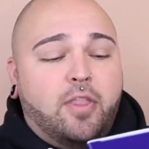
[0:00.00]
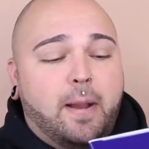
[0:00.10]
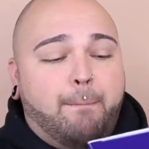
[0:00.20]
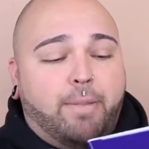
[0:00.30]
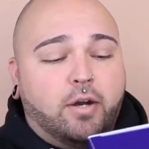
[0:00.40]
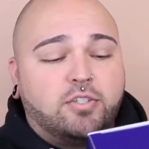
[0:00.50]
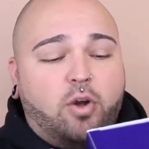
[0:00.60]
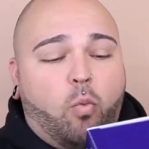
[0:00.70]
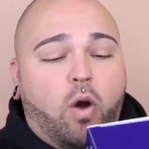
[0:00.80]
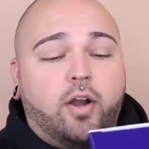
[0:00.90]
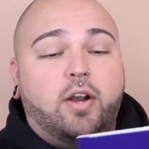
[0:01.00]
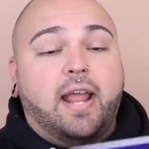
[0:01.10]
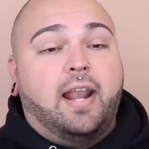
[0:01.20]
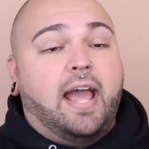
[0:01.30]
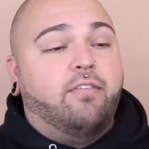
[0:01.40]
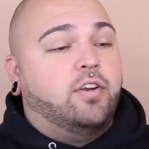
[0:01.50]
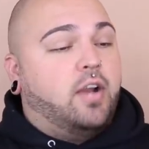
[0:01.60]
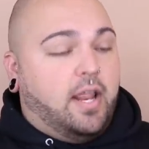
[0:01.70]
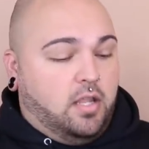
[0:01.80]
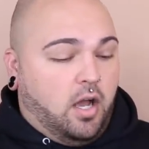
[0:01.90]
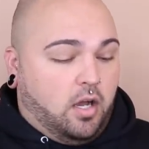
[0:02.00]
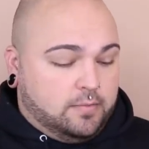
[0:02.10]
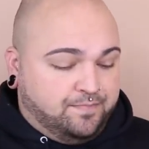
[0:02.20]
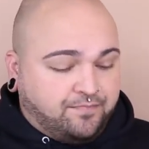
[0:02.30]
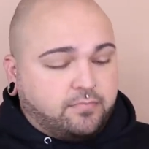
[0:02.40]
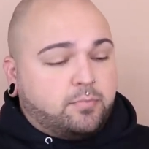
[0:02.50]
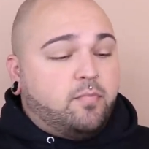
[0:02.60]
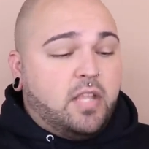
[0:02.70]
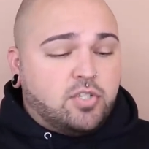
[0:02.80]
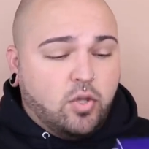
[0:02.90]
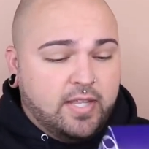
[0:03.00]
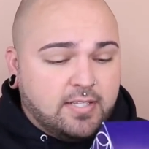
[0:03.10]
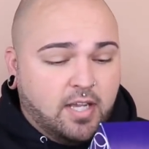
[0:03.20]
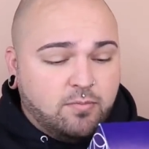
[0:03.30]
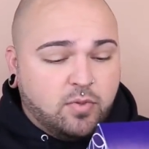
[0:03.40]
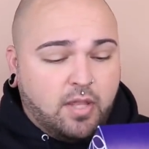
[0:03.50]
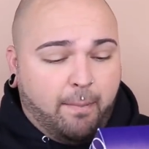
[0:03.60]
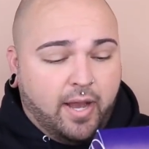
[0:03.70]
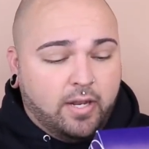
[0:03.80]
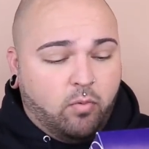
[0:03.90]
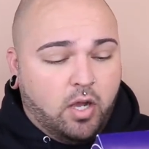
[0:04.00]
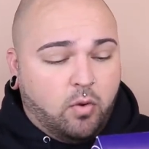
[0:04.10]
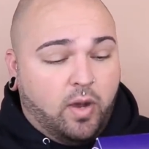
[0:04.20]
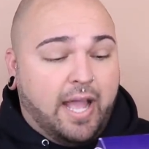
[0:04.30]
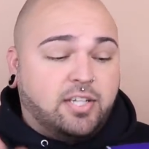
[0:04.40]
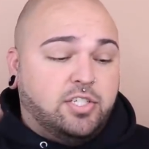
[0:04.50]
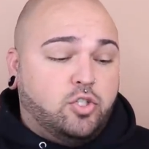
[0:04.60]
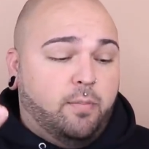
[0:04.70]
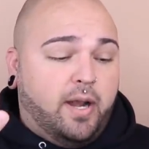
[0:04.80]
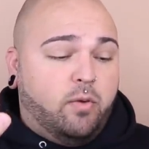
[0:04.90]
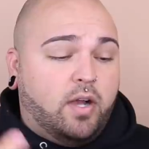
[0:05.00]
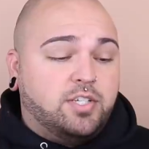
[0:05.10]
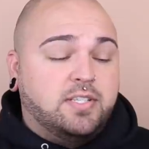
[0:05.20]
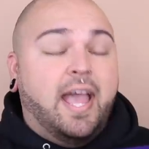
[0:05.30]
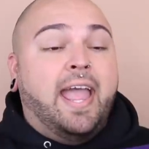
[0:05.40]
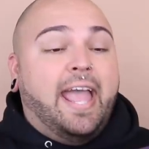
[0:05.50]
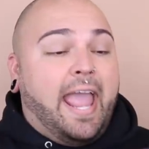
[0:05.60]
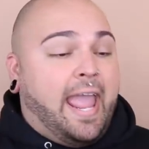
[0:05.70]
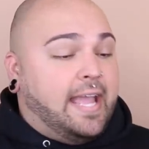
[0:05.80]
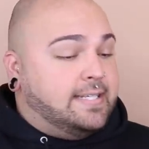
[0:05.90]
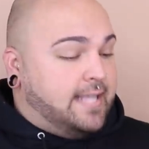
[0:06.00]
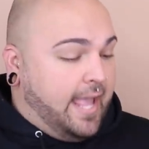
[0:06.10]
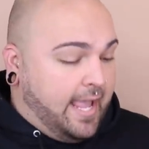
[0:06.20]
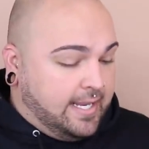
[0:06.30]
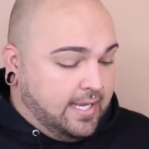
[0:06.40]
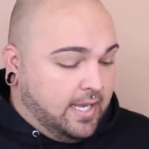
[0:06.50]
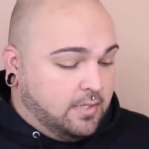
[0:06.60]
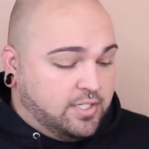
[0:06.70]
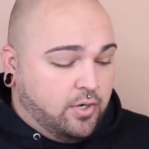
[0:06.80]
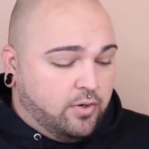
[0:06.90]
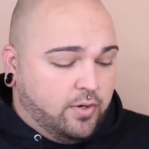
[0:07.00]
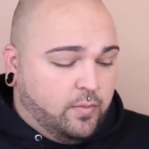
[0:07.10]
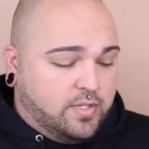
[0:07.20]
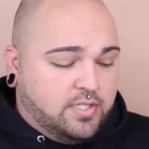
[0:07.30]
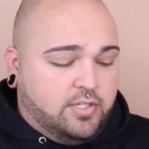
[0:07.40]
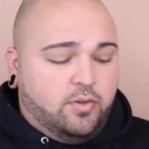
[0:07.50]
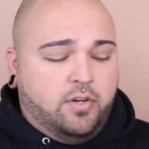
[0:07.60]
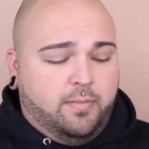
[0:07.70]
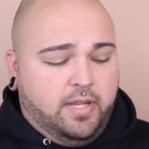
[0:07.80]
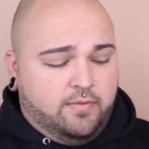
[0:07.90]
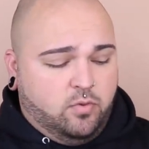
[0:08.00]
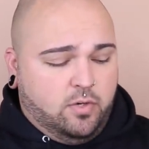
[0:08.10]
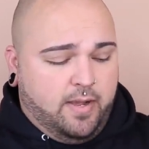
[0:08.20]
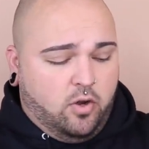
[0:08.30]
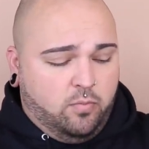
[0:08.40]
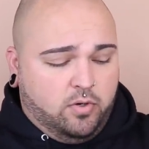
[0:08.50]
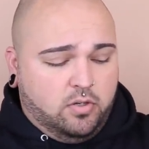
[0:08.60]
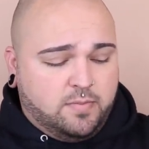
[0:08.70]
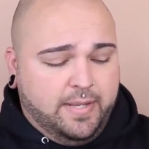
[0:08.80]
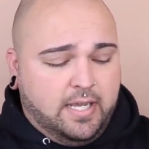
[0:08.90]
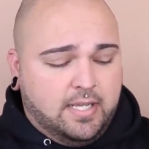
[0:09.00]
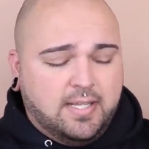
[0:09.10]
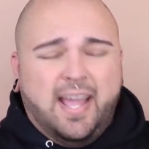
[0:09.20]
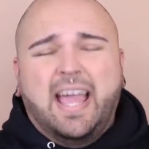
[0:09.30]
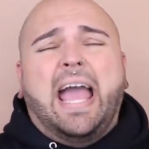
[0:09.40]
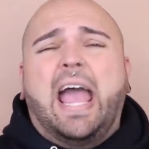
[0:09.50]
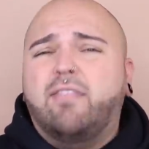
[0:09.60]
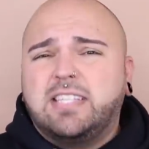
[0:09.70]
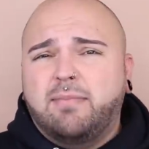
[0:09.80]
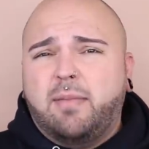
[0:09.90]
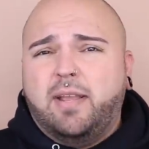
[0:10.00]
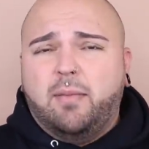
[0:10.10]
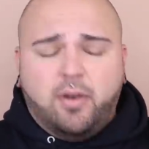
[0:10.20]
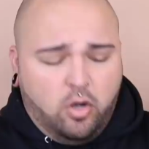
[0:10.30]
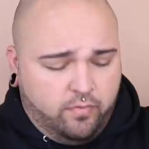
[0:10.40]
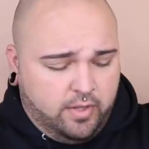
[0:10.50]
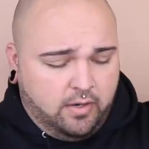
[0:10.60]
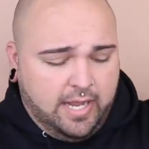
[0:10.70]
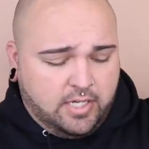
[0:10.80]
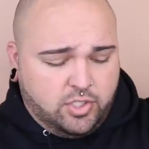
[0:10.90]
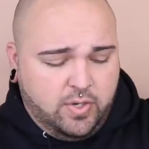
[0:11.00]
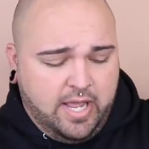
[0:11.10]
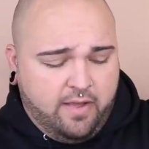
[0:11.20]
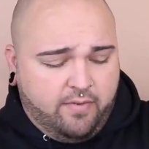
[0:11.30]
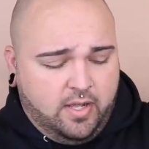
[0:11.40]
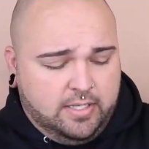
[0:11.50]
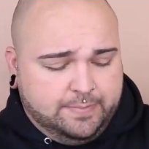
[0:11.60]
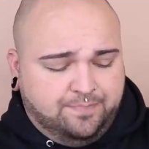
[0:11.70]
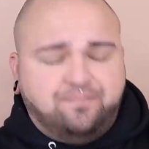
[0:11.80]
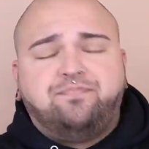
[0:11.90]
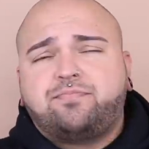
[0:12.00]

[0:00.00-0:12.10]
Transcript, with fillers: the birch water and lavender and y'all so this comes with a body wash, well actually two body washes and a uh, deodorant, which the deodorant I'm gonna give to one of my homegirls because every time they be coming over, they're like, do you have um,